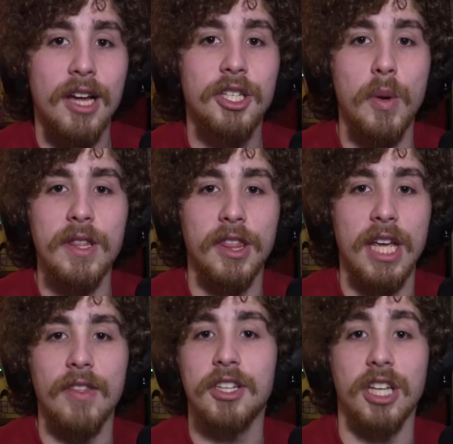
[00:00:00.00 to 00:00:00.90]
doing the
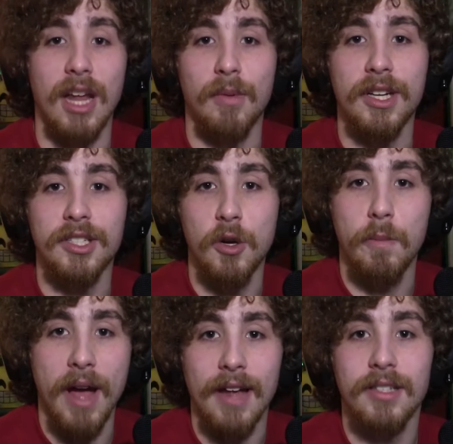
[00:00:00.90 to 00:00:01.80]
thing that celebrities do
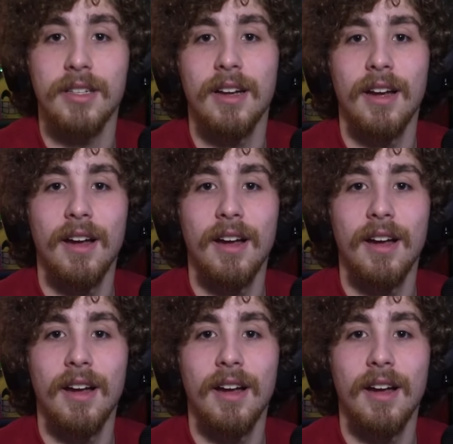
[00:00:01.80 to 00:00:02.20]
best.